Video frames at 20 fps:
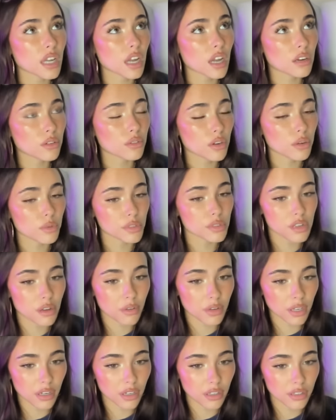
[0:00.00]
I don't know what's
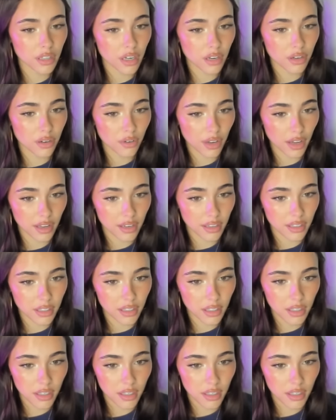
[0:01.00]
going on and I don't know how to